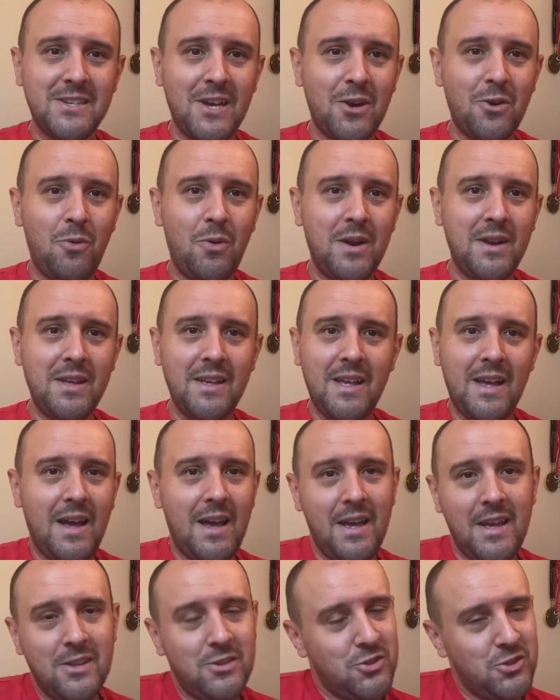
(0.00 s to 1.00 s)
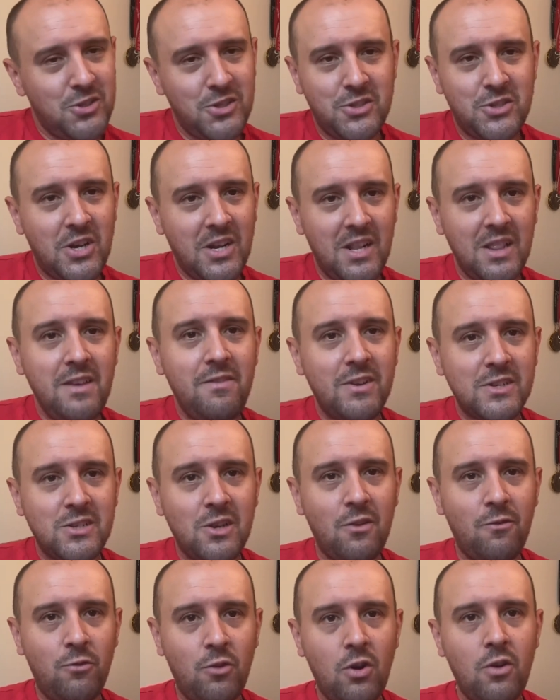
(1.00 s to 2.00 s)
I don't want it's going to leave us in
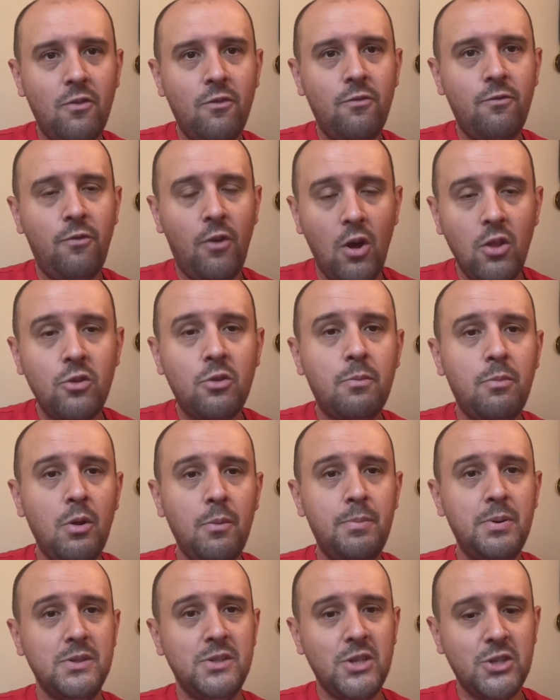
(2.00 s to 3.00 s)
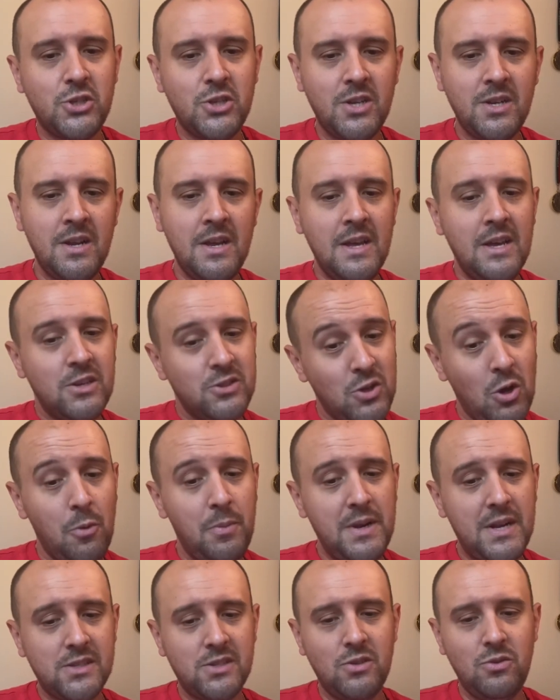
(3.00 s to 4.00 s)
a vulnerable position. So I hope
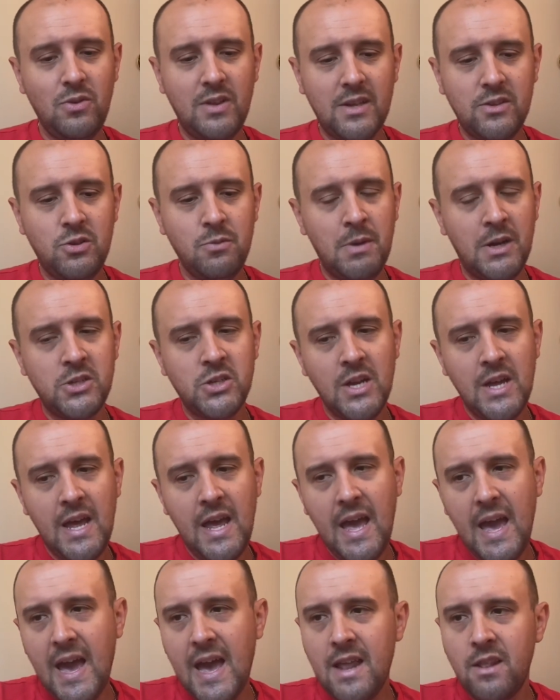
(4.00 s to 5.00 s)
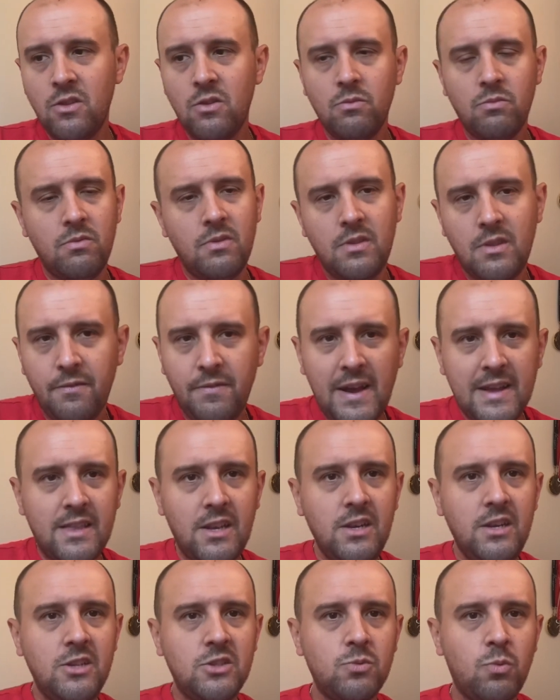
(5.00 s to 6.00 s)
he doesn't do that too much. And the fact that
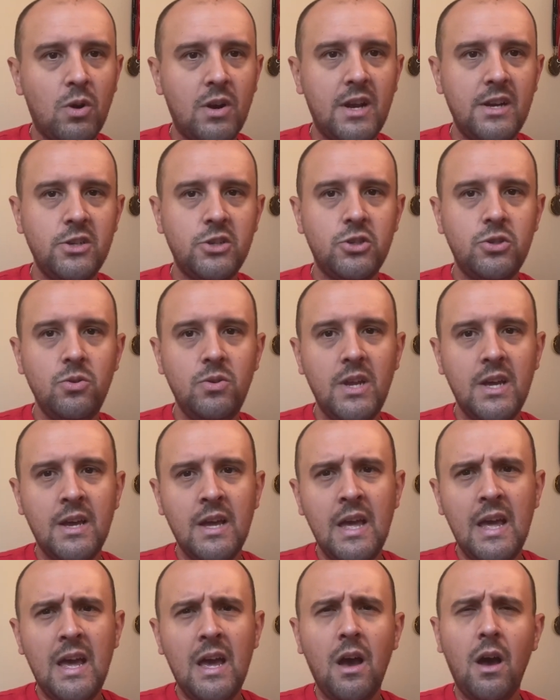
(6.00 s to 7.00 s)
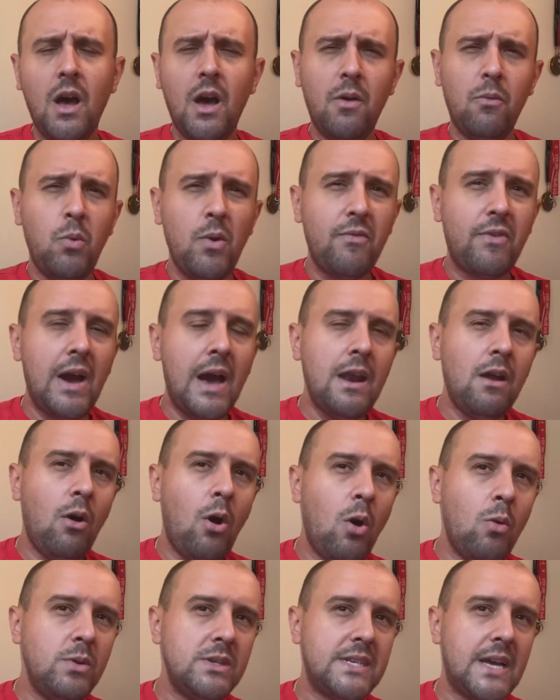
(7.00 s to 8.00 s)
he needs work on his shooting, we've kind of
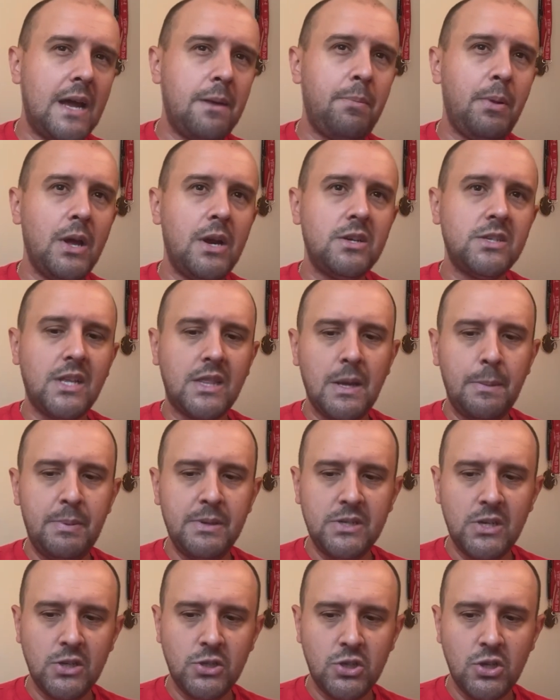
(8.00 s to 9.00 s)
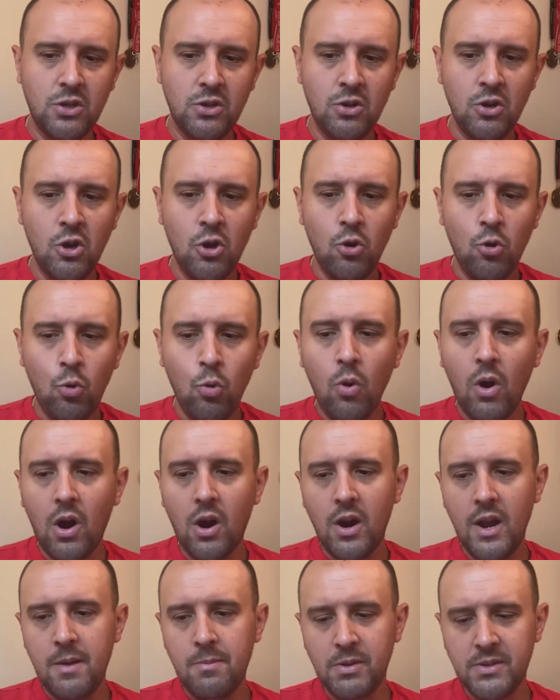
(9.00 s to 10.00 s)
always had players at that position who
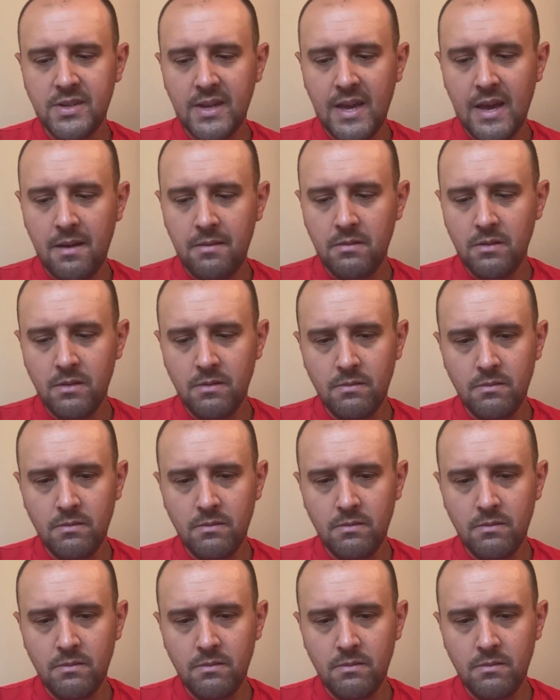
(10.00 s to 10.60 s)
are able to get